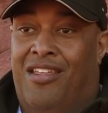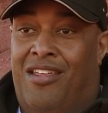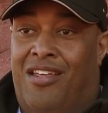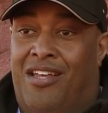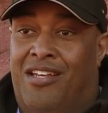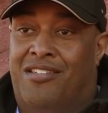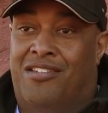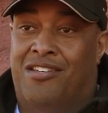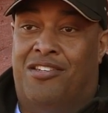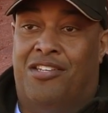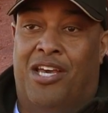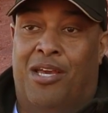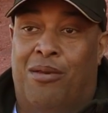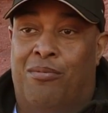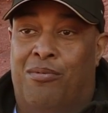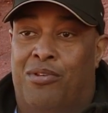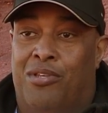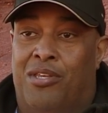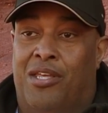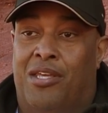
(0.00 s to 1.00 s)
That's the
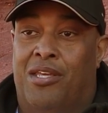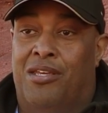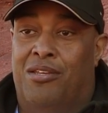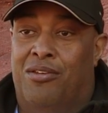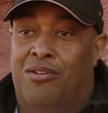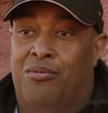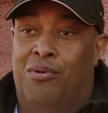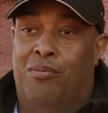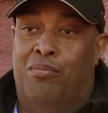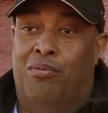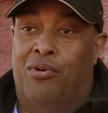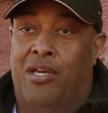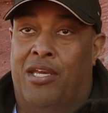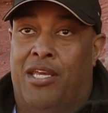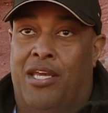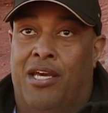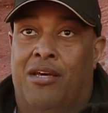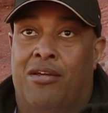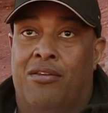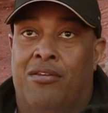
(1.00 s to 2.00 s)
time when we
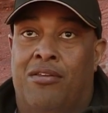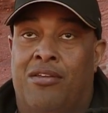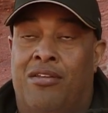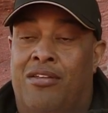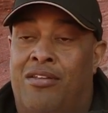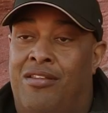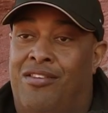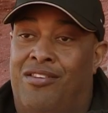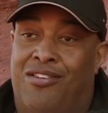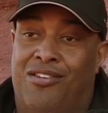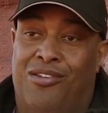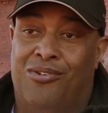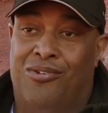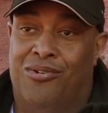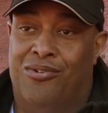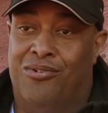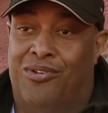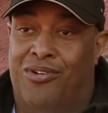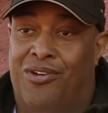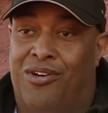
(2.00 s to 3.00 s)
break out the
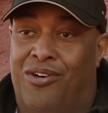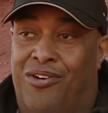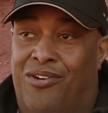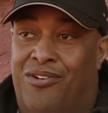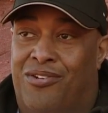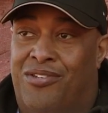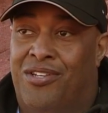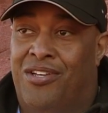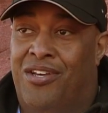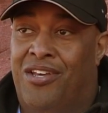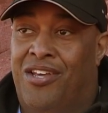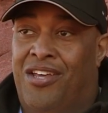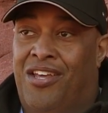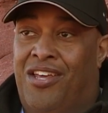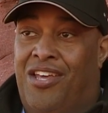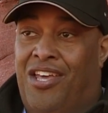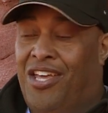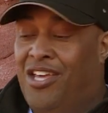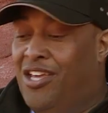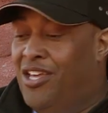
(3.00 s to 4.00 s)
little cars.
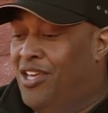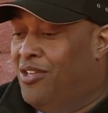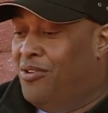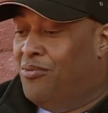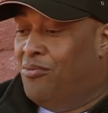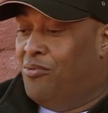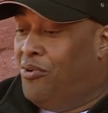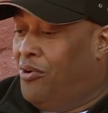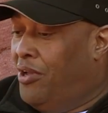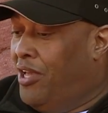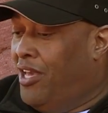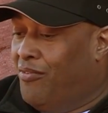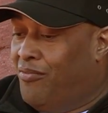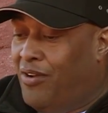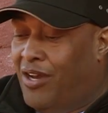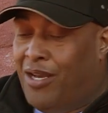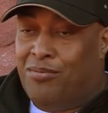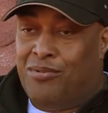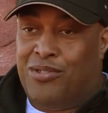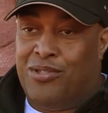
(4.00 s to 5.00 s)
And we'll have
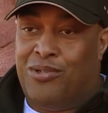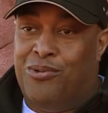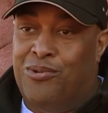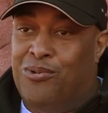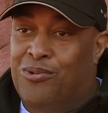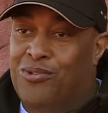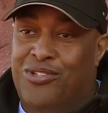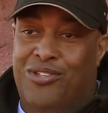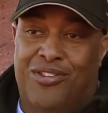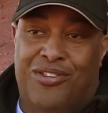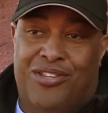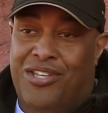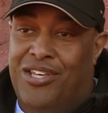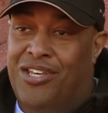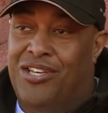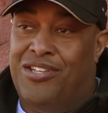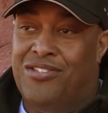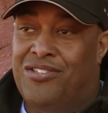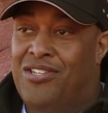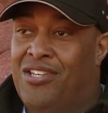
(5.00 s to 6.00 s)
obstacles and
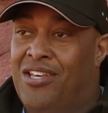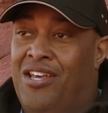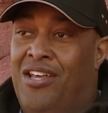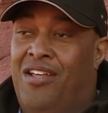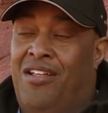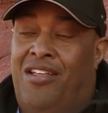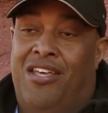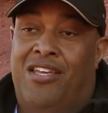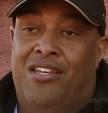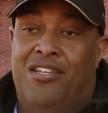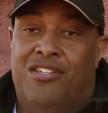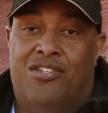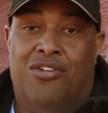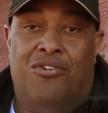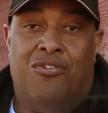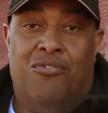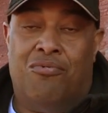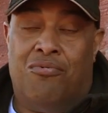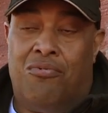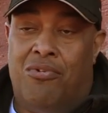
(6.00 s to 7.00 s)
things, and it's a
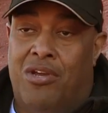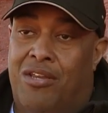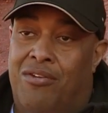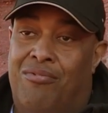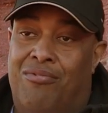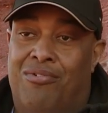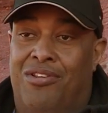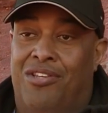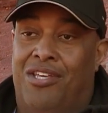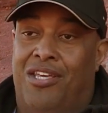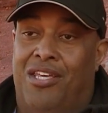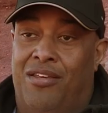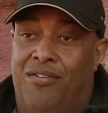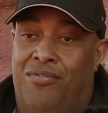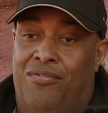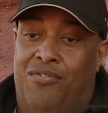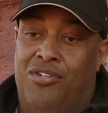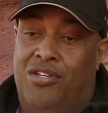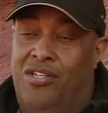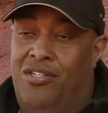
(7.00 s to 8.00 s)
great
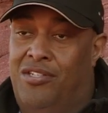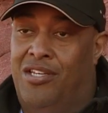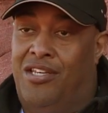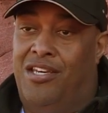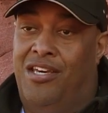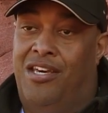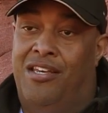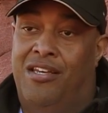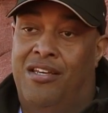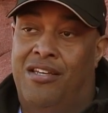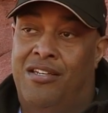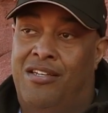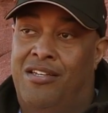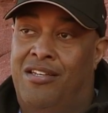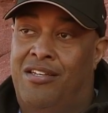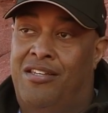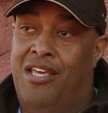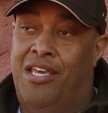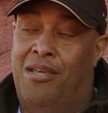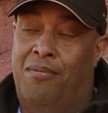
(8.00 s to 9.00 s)
relief just to kind of
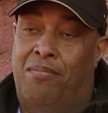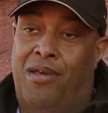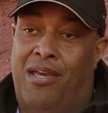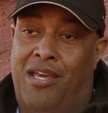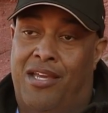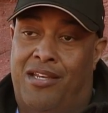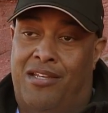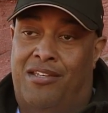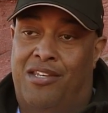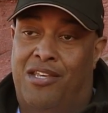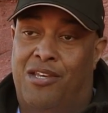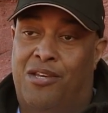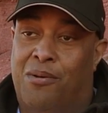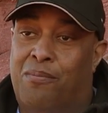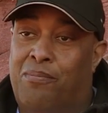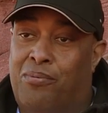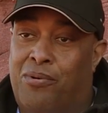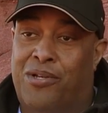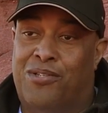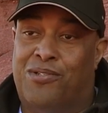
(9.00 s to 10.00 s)
take back,
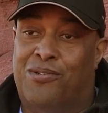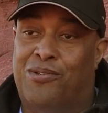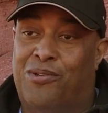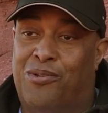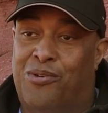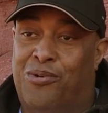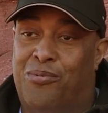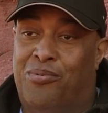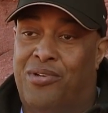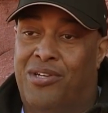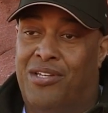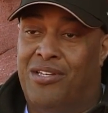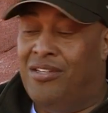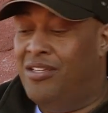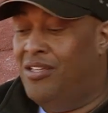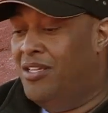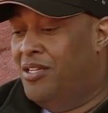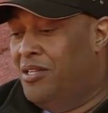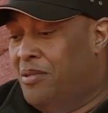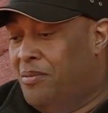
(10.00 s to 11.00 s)
decompress a little bit,
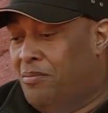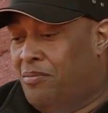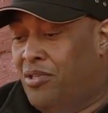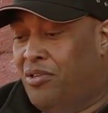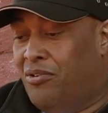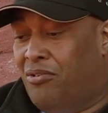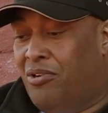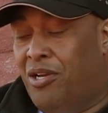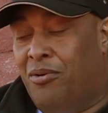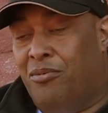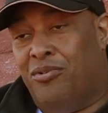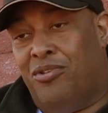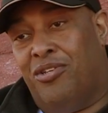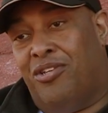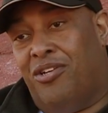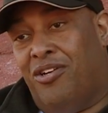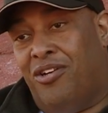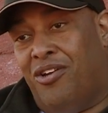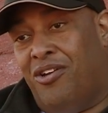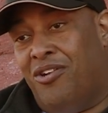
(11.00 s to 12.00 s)
play around with the
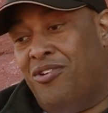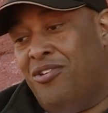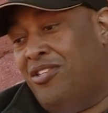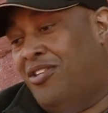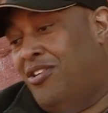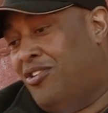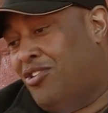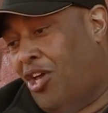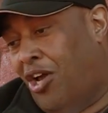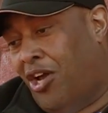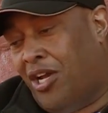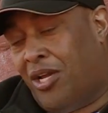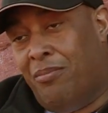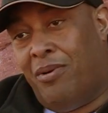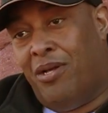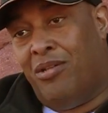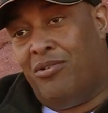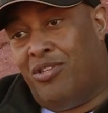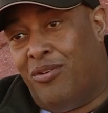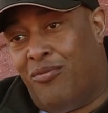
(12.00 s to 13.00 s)
cars, talk
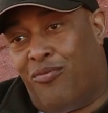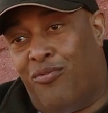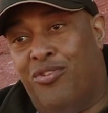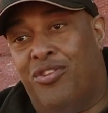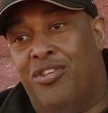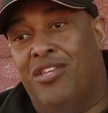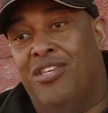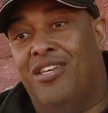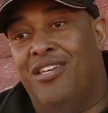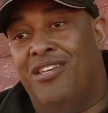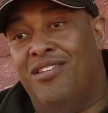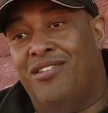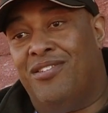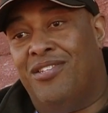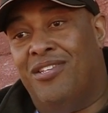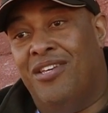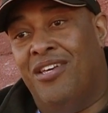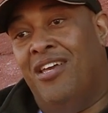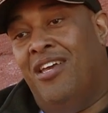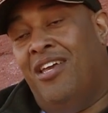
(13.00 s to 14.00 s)
about different
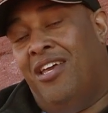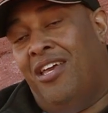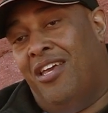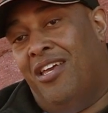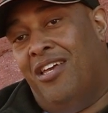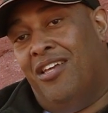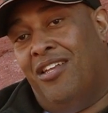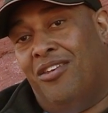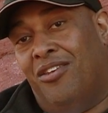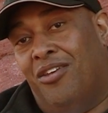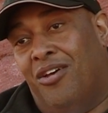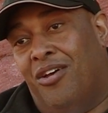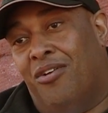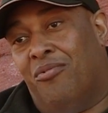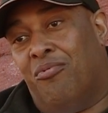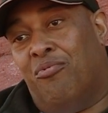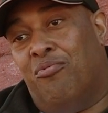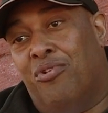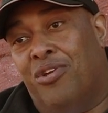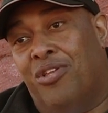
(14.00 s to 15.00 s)
things, and
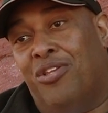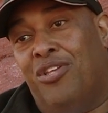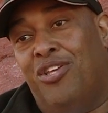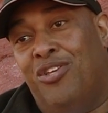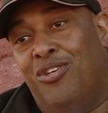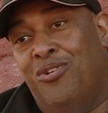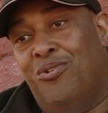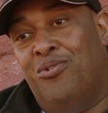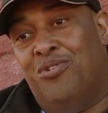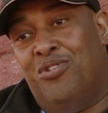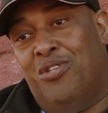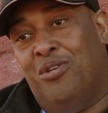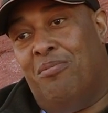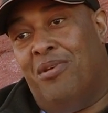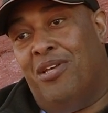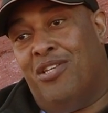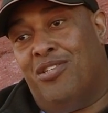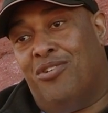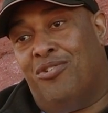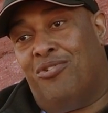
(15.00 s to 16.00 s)
really use them
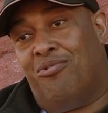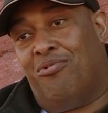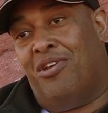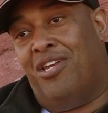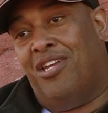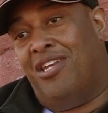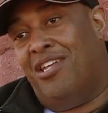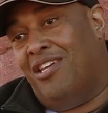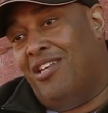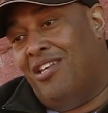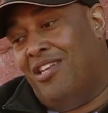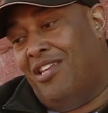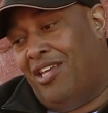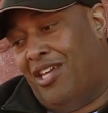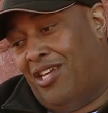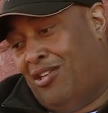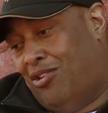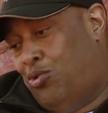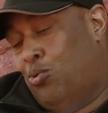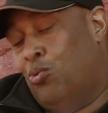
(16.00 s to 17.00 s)
as a training and
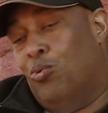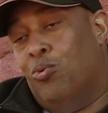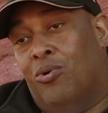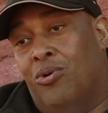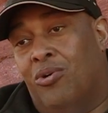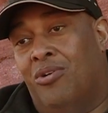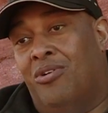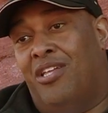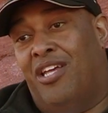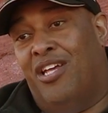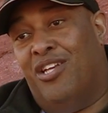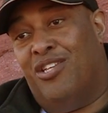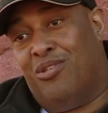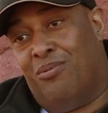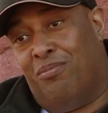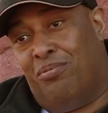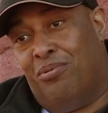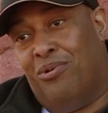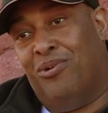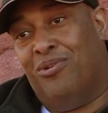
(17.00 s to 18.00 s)
like a tool as
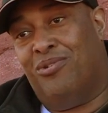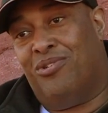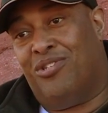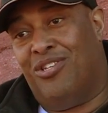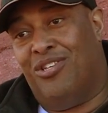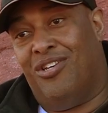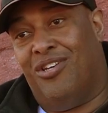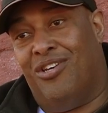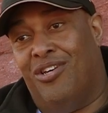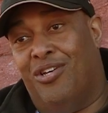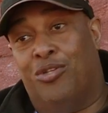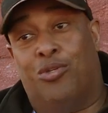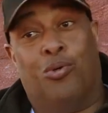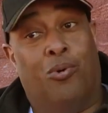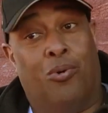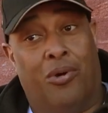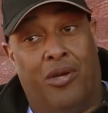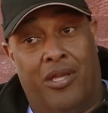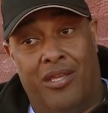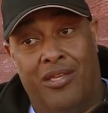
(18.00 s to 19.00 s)
opposed to a
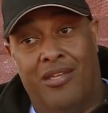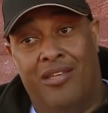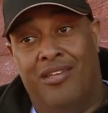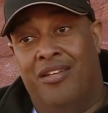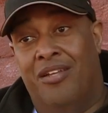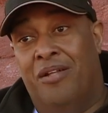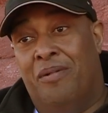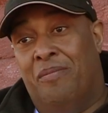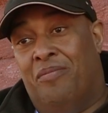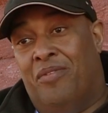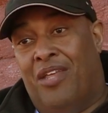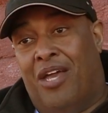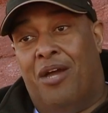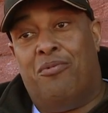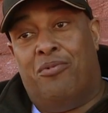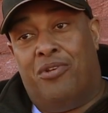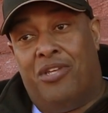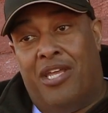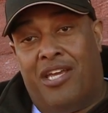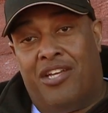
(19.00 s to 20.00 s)
toy. I
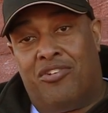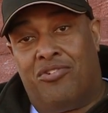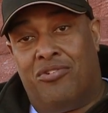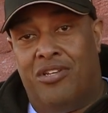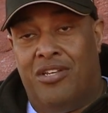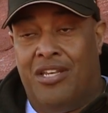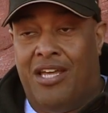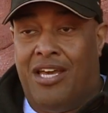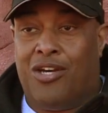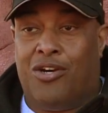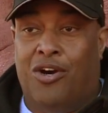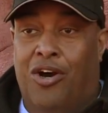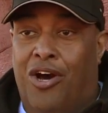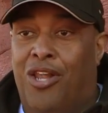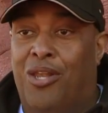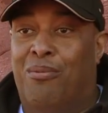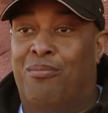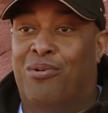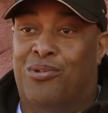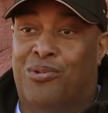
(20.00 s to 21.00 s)
would actually not
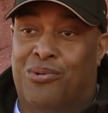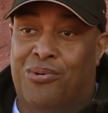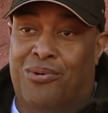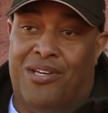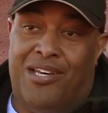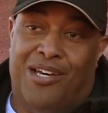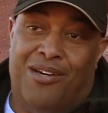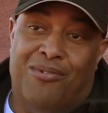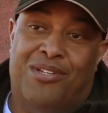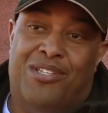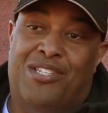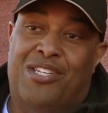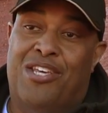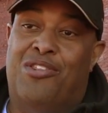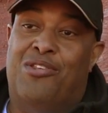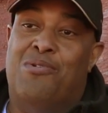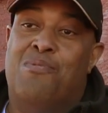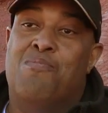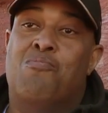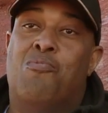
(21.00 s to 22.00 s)
call them a toy. I would say
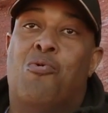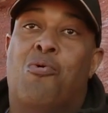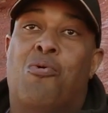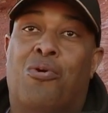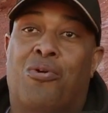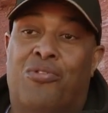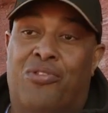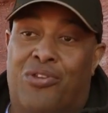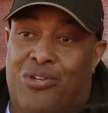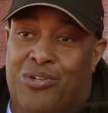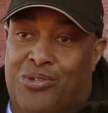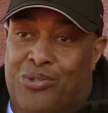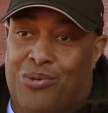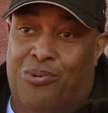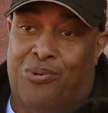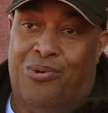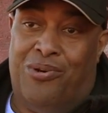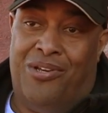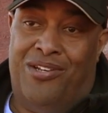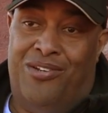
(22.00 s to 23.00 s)
they're more than a
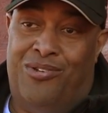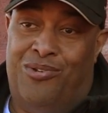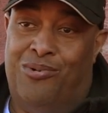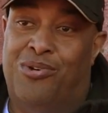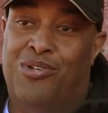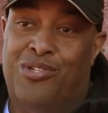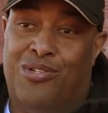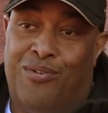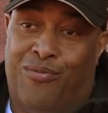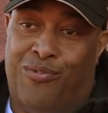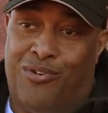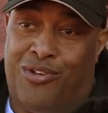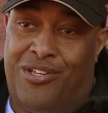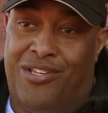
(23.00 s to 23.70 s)
toy. Toys are for